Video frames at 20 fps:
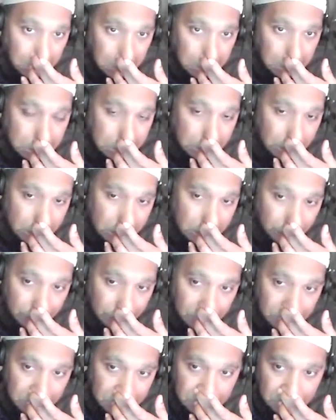Okay, let's have a
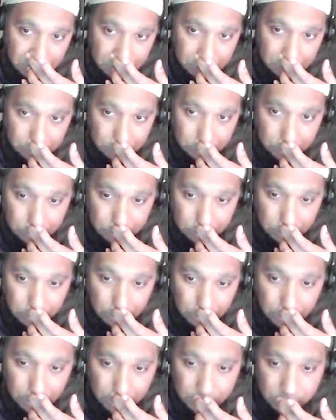look.
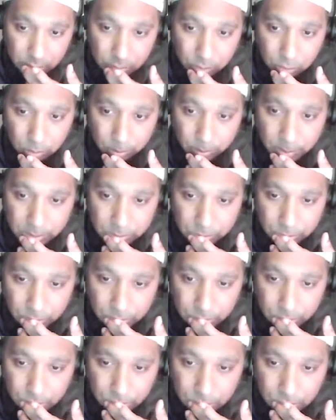He's going to come back to.